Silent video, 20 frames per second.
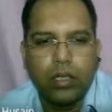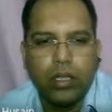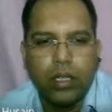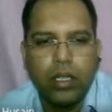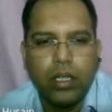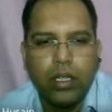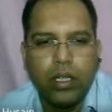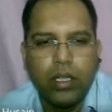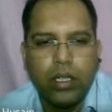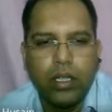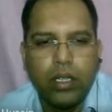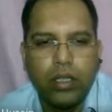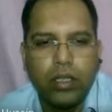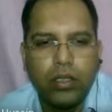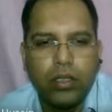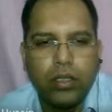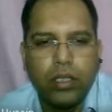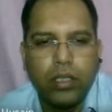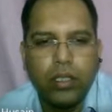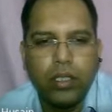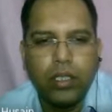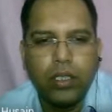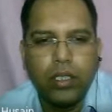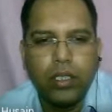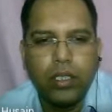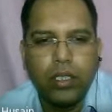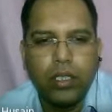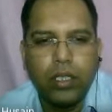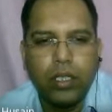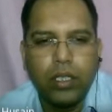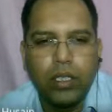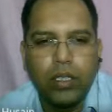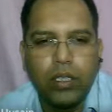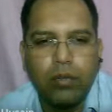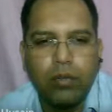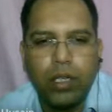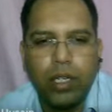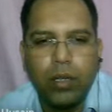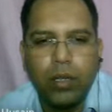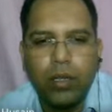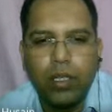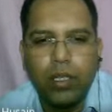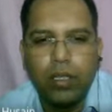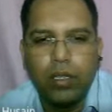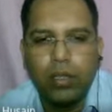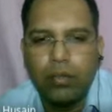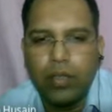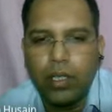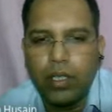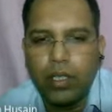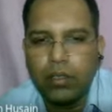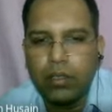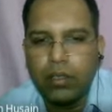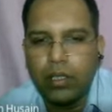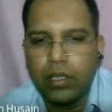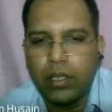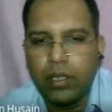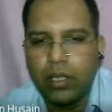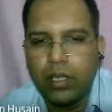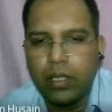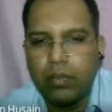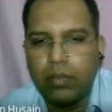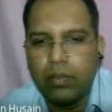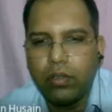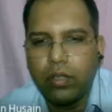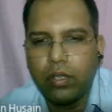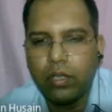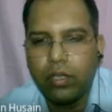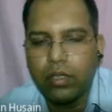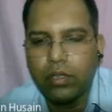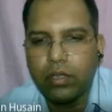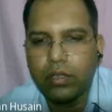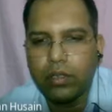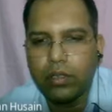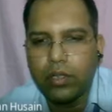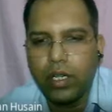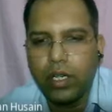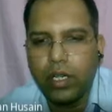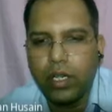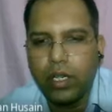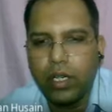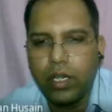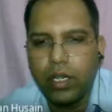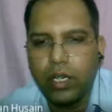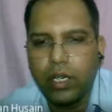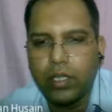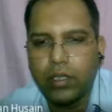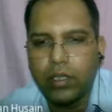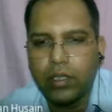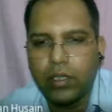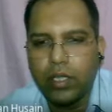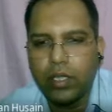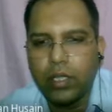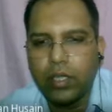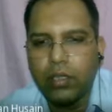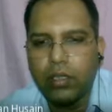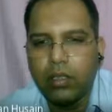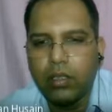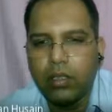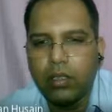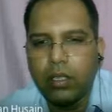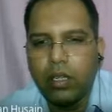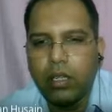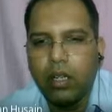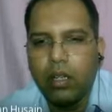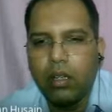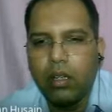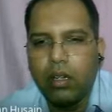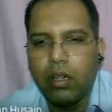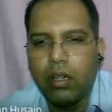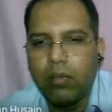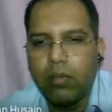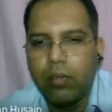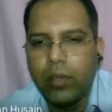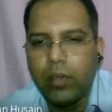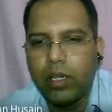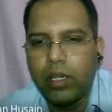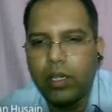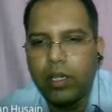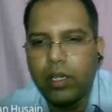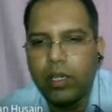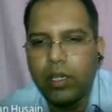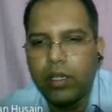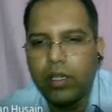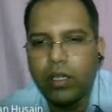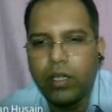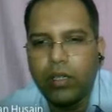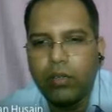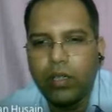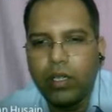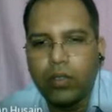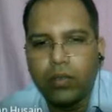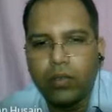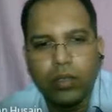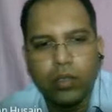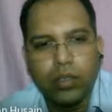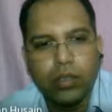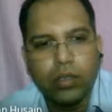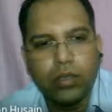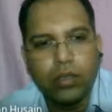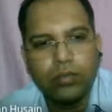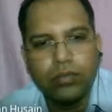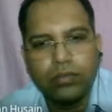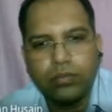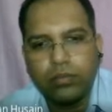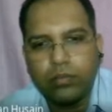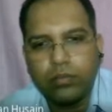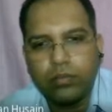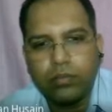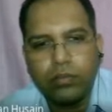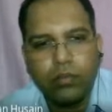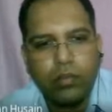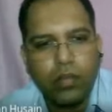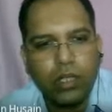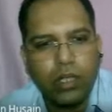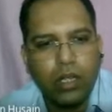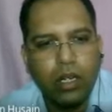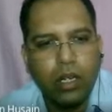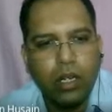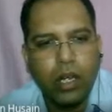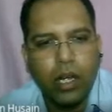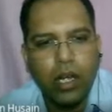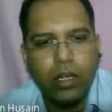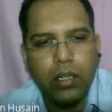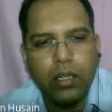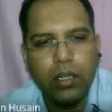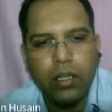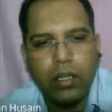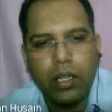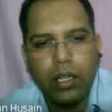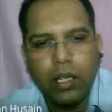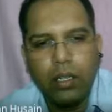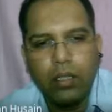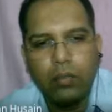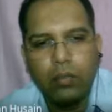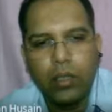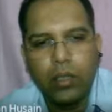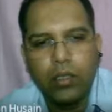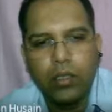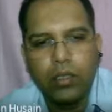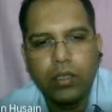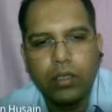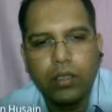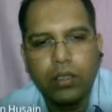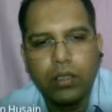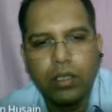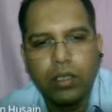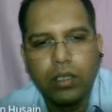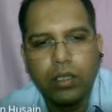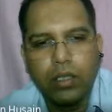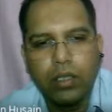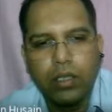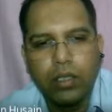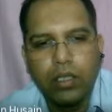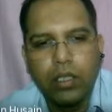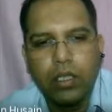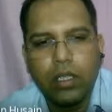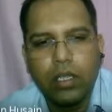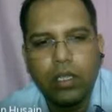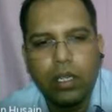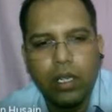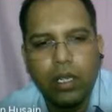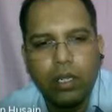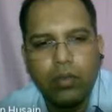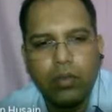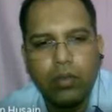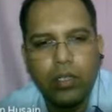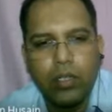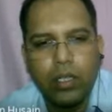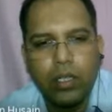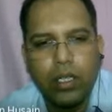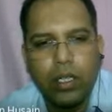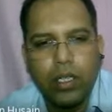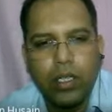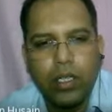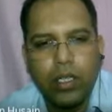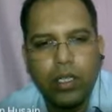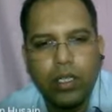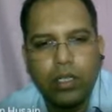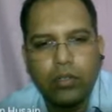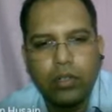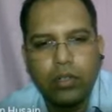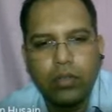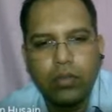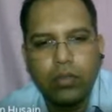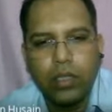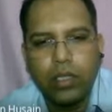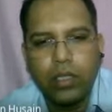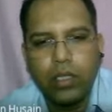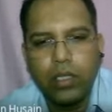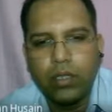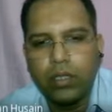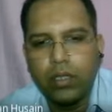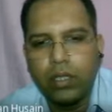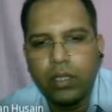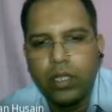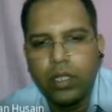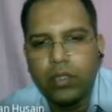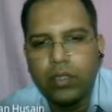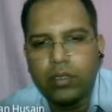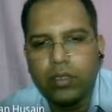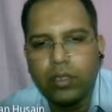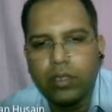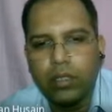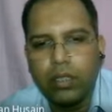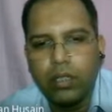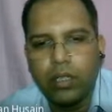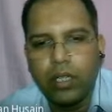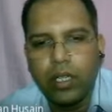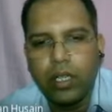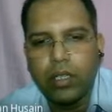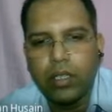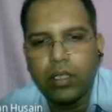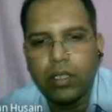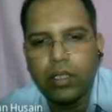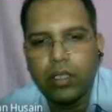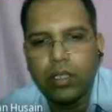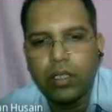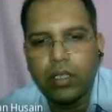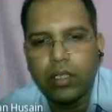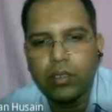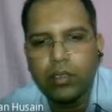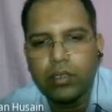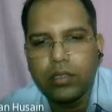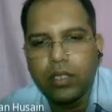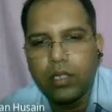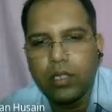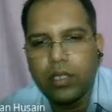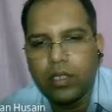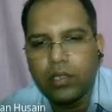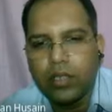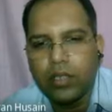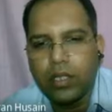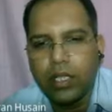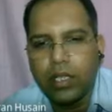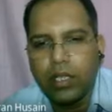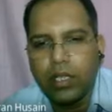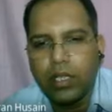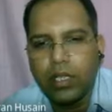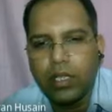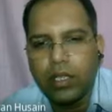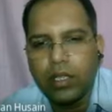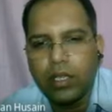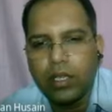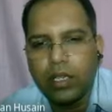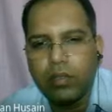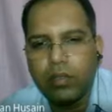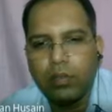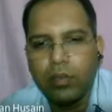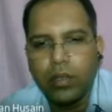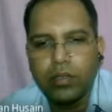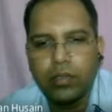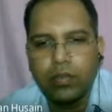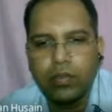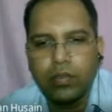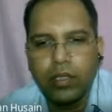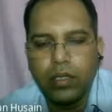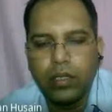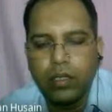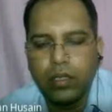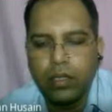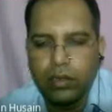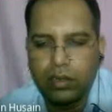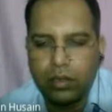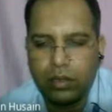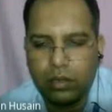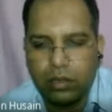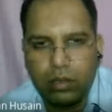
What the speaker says: Additionally, tinea barbi affects the hair follicles and skin of bearded individuals and can present with areas of increased redness, scaling, and pus-filled lesions.